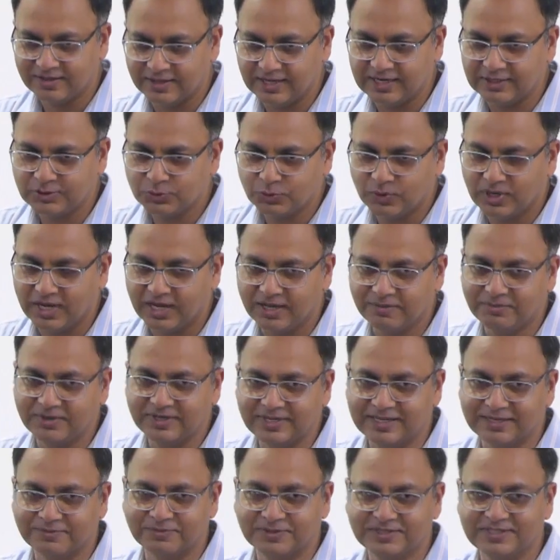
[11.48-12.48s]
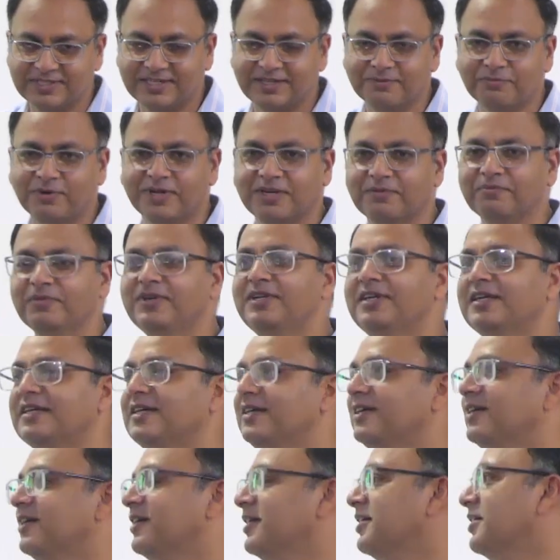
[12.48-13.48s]
That's why I am in chemistry department.
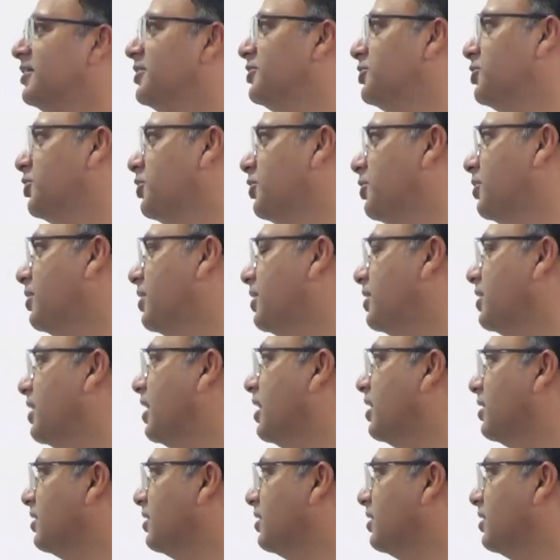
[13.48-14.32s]
So